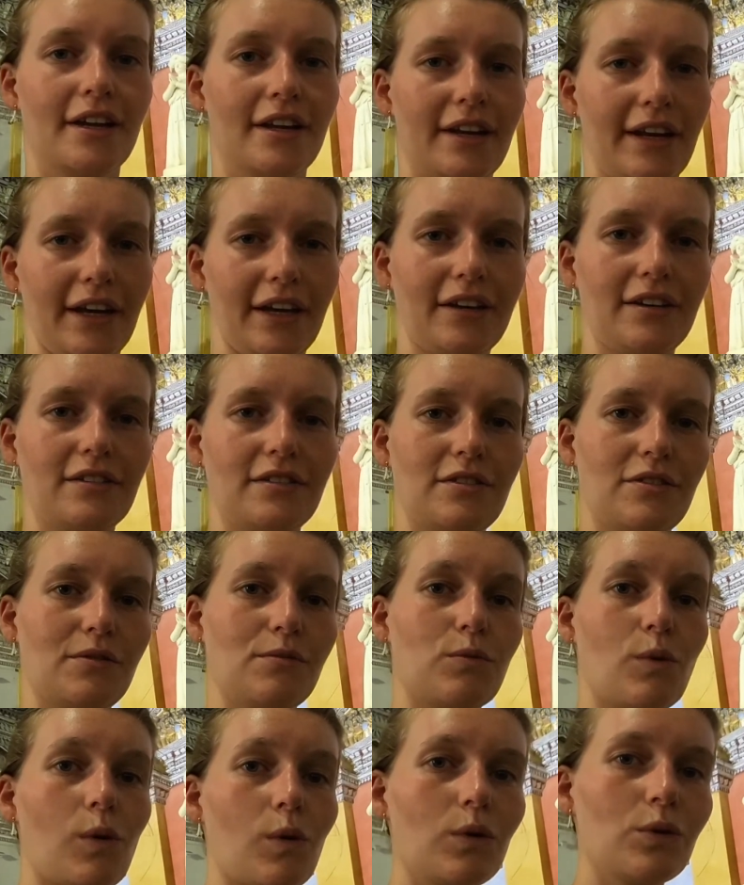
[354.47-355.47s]
like the
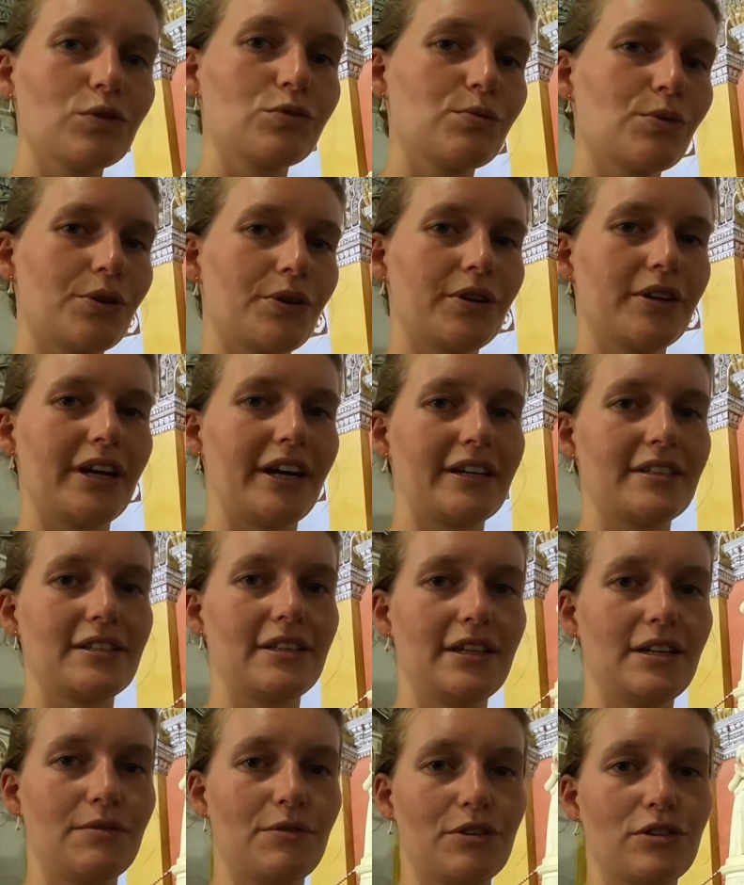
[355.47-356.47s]
walls were
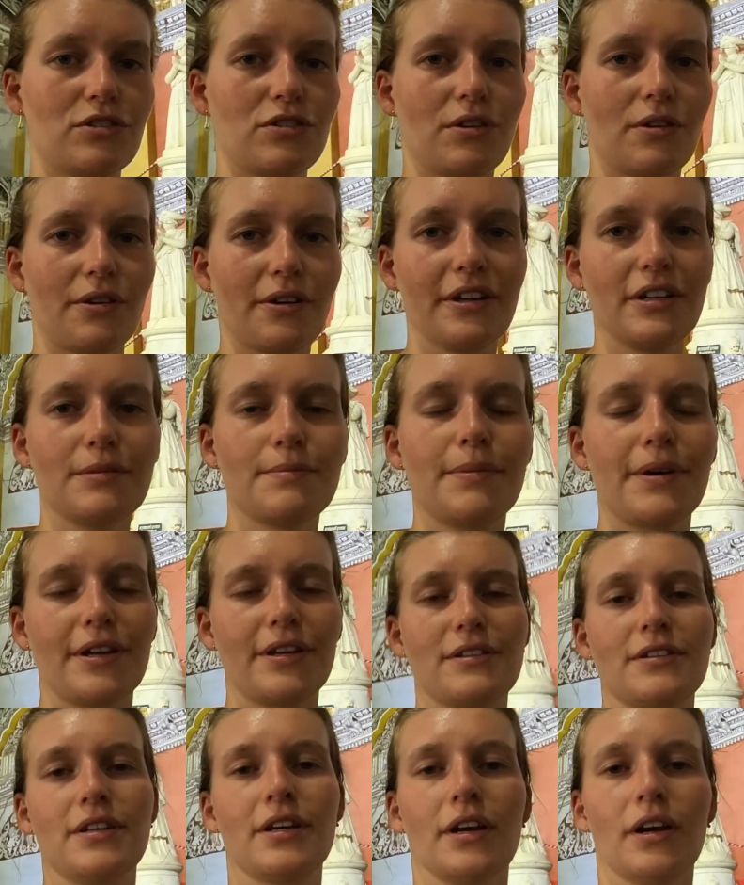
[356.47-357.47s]
nicely restored,
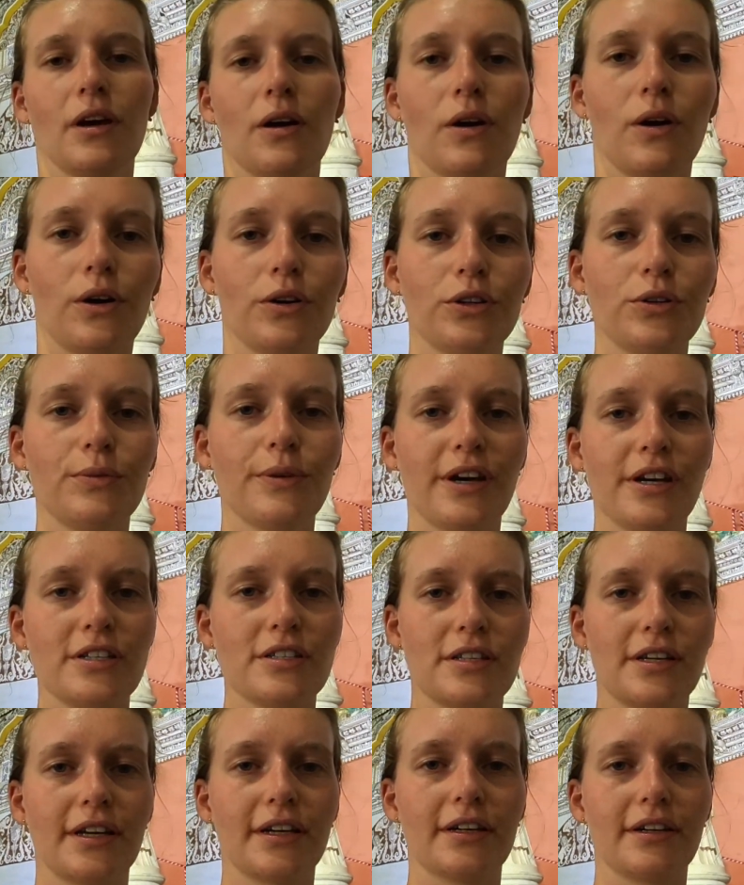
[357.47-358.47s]
but
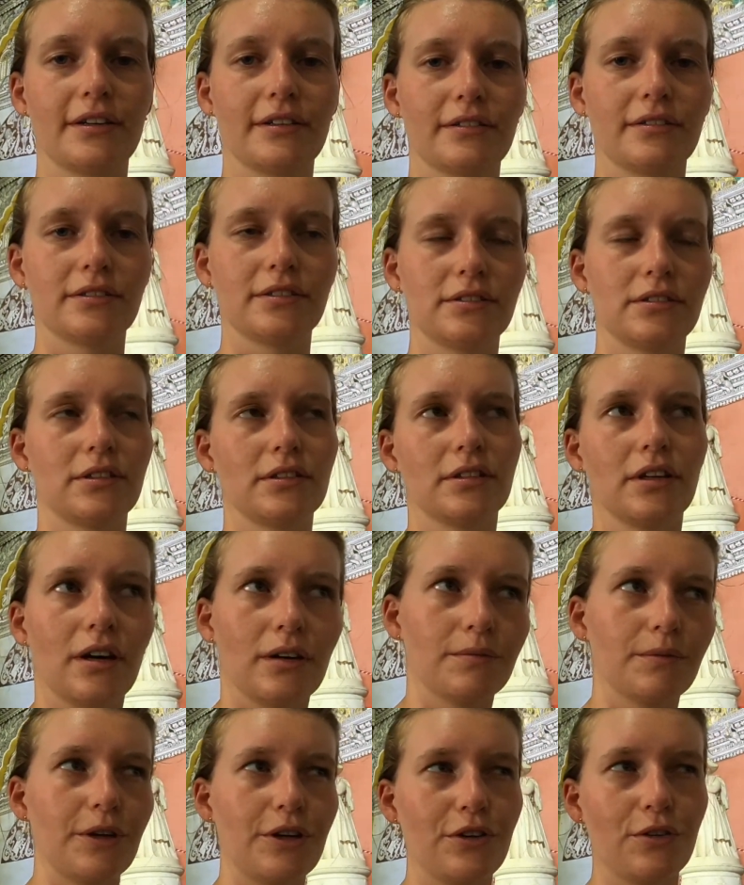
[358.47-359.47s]
otherwise, like
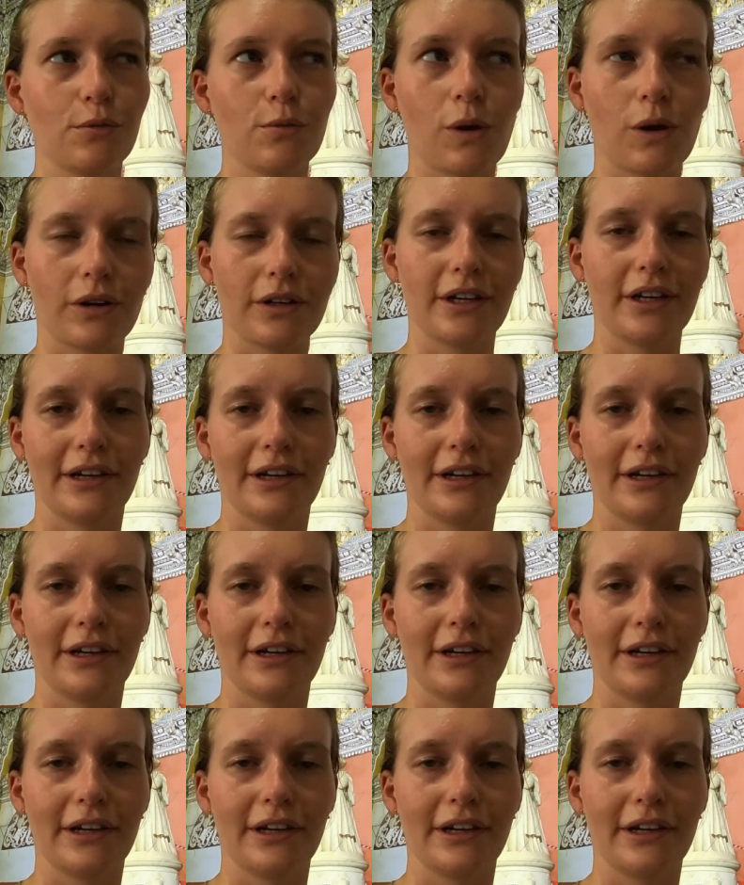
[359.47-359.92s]
when you're walking